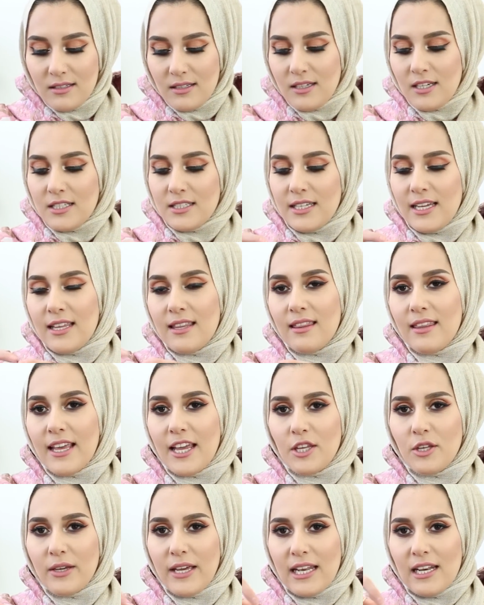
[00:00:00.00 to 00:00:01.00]
because in there
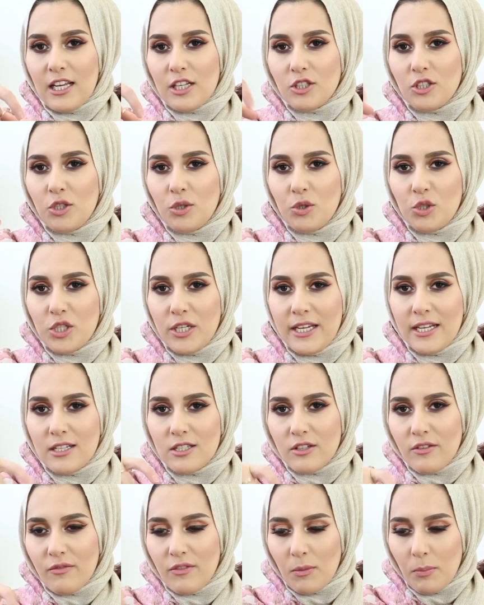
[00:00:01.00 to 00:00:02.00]
you get like 2
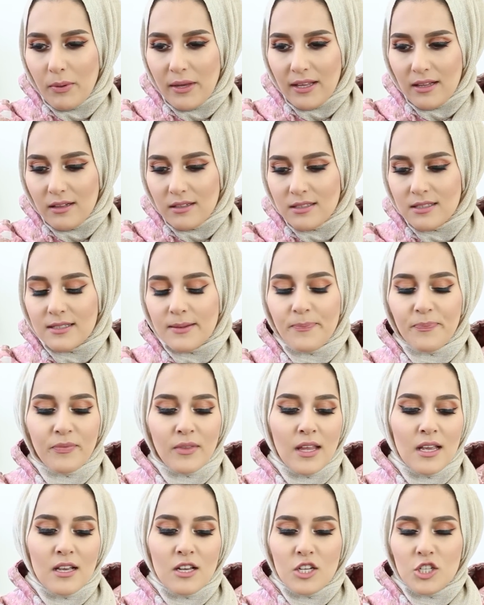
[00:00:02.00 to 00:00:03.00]
sheets of the pills,
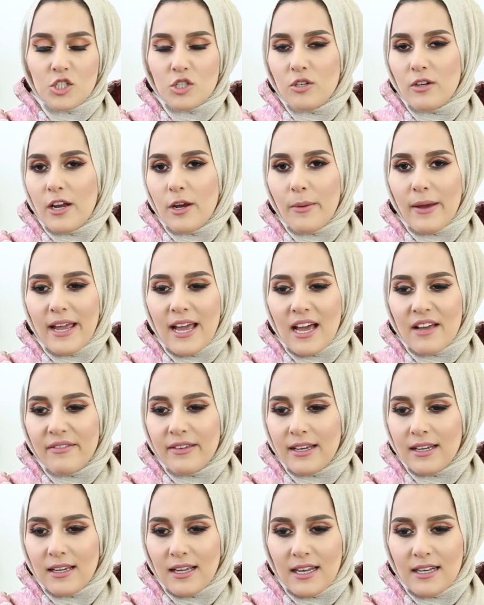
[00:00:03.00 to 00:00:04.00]
straight away
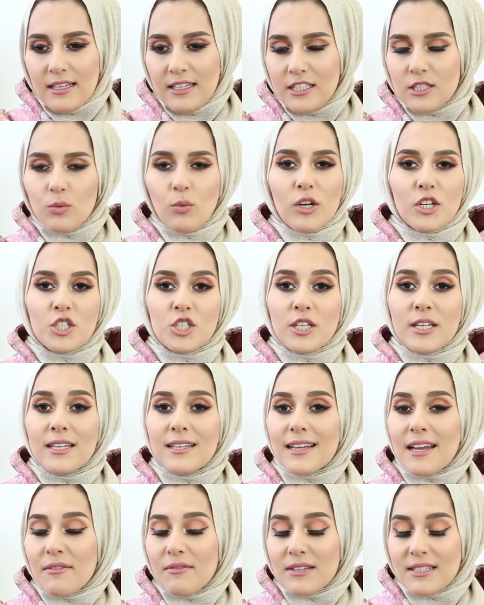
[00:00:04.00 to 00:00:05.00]
having at least 1
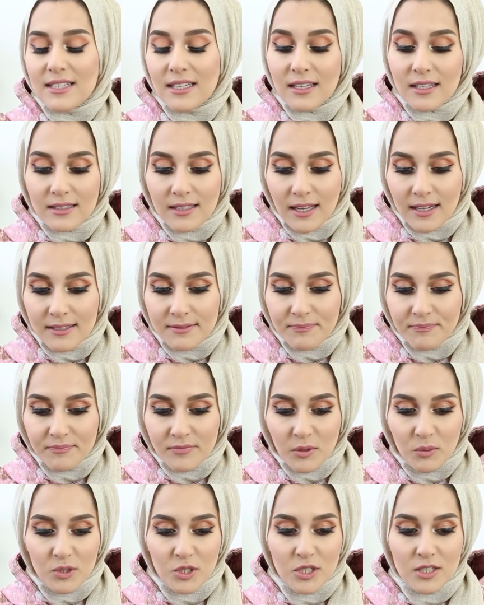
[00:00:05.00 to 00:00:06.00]
sheet every single night,
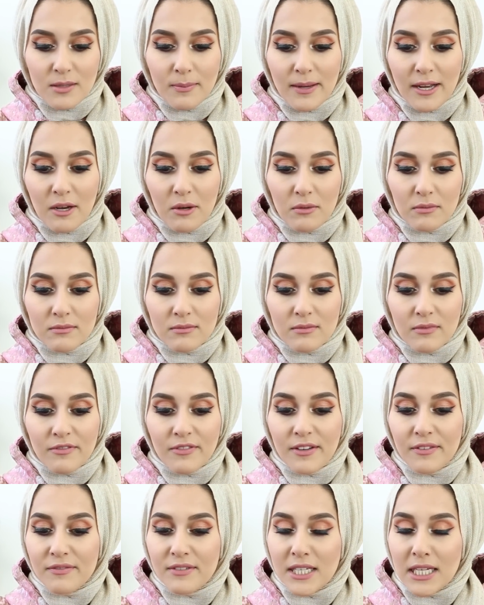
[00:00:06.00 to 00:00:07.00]
which is about
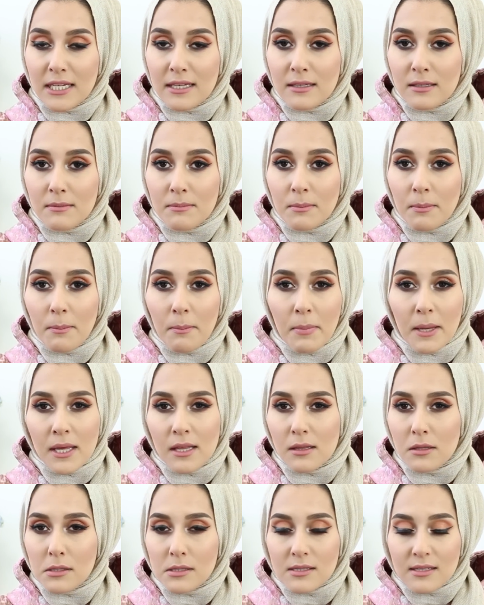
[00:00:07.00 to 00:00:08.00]
15
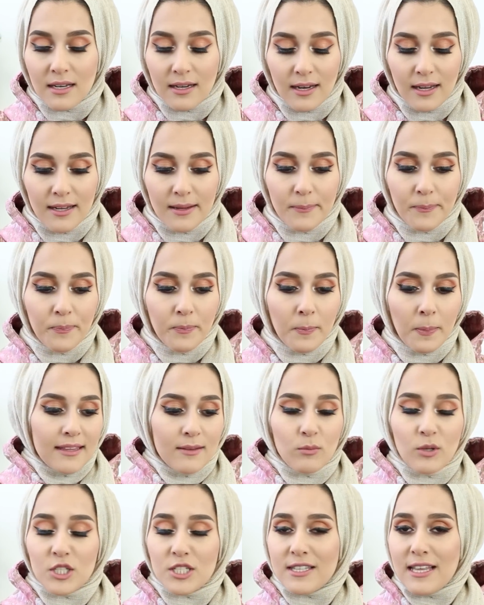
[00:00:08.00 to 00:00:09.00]
pills a night,
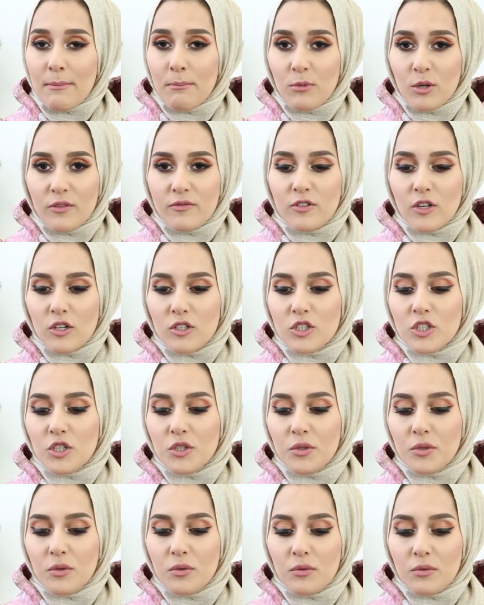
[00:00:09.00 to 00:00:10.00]
which then moved on
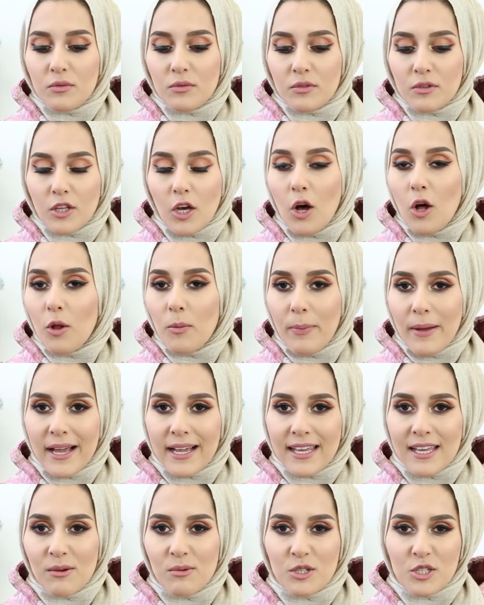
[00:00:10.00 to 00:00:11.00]
to the whole
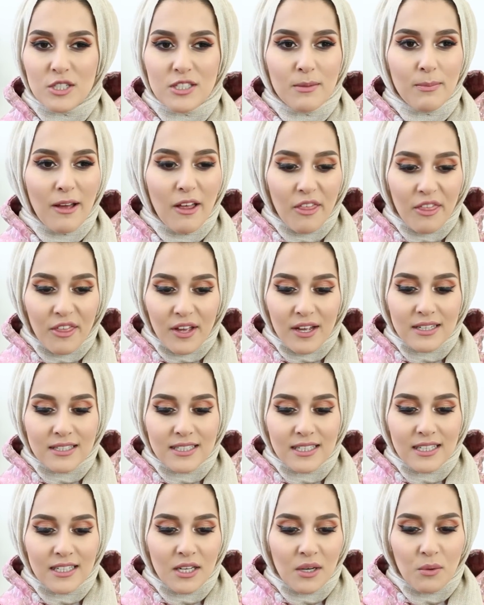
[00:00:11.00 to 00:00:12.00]
packet, which is about
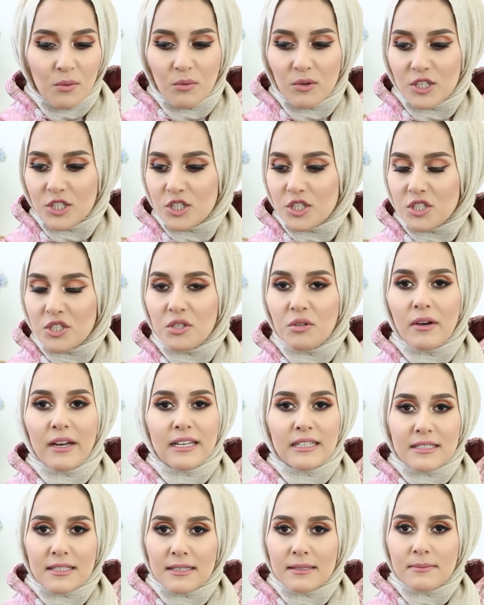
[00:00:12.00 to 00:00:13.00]
30, which is
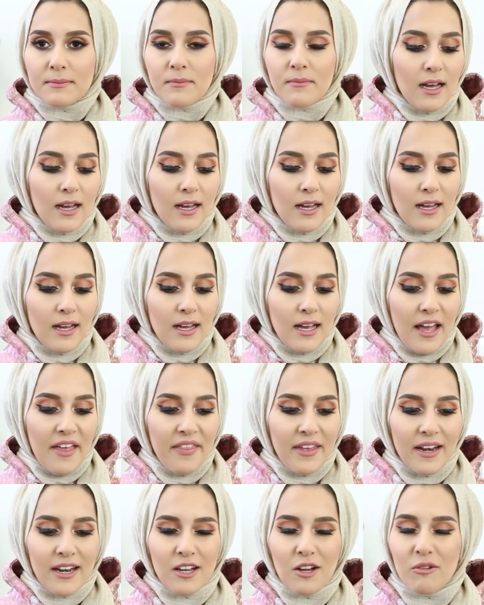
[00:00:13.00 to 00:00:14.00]
crazy. And
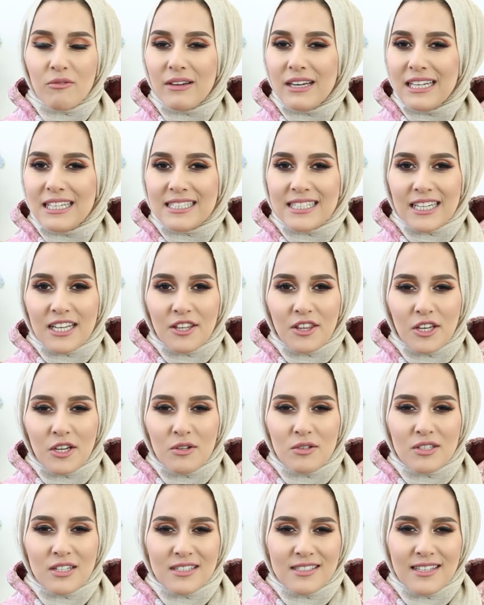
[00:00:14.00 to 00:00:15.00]
then I got really sick of
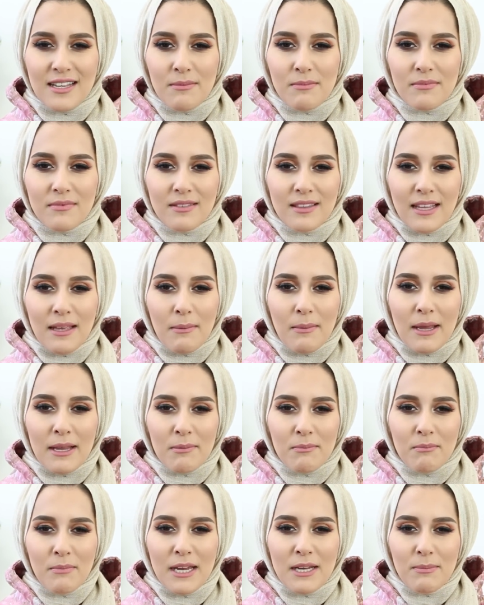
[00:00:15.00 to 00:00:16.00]
those because they
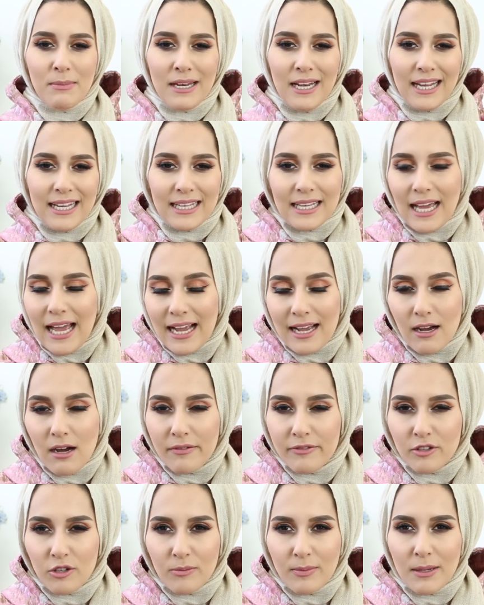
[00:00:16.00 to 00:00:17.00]
made me like gag
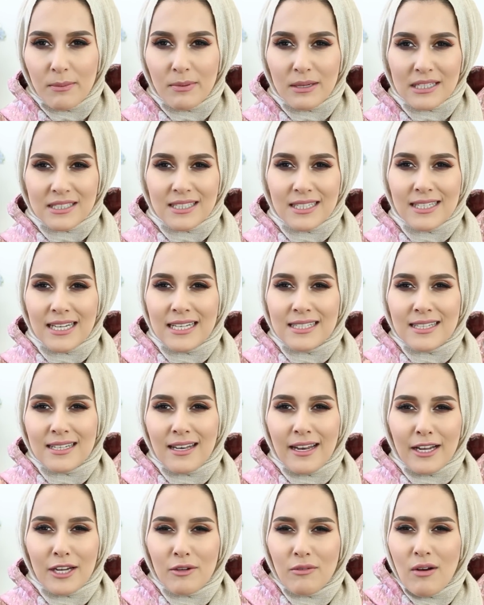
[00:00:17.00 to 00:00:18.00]
after a bit because they tasted
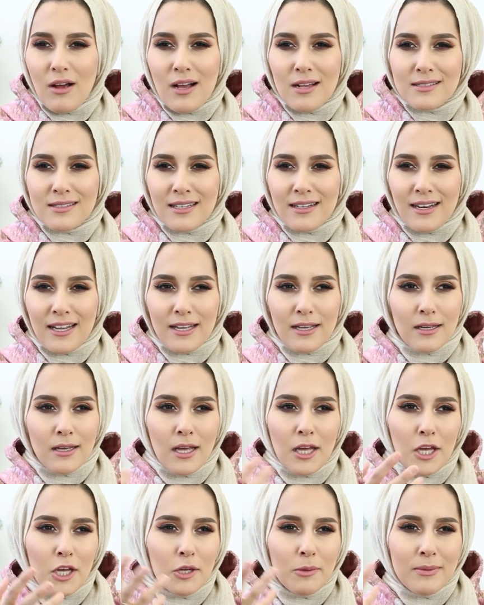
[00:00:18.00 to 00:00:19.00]
like grass and like
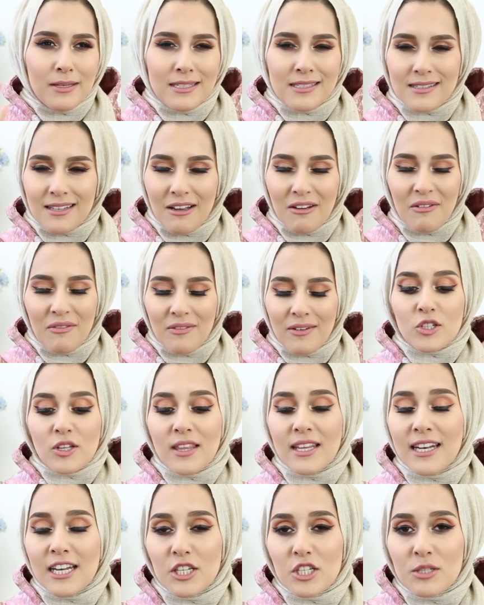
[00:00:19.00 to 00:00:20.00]
herby stuff. So
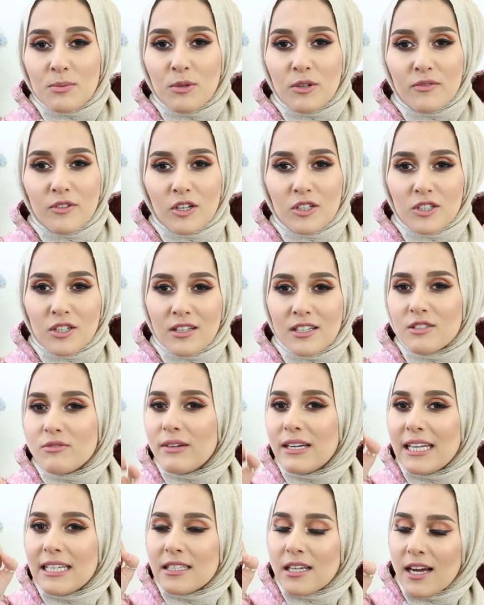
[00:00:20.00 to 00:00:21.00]
then I just moved on to these
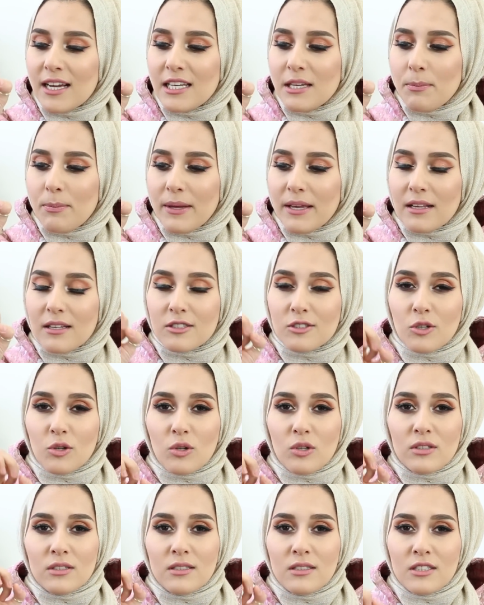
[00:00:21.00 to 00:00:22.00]
really tiny pills
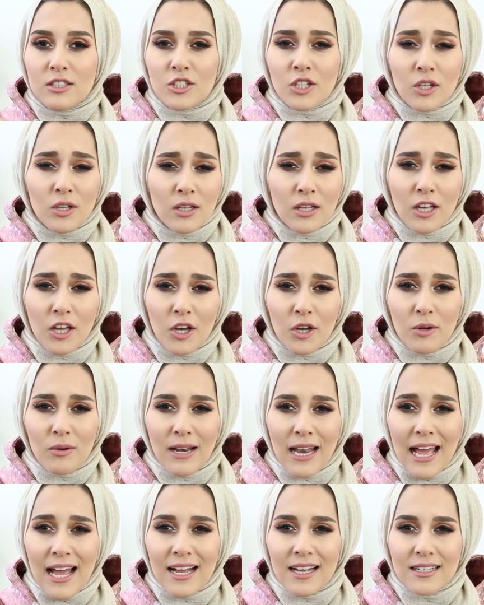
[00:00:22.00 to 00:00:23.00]
called
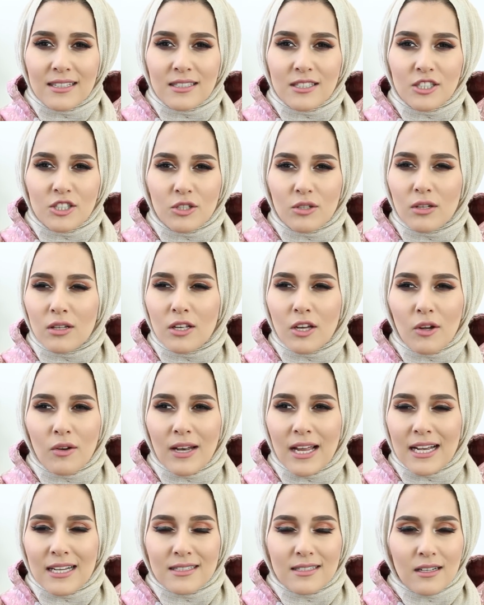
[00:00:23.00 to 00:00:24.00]
Dulcolax,
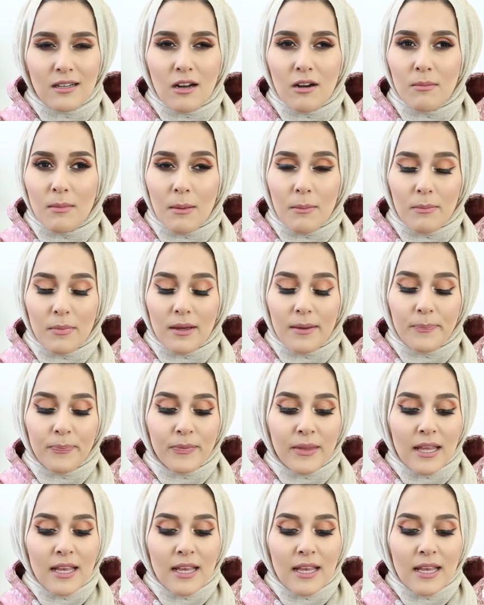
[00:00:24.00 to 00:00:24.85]
I can't remember.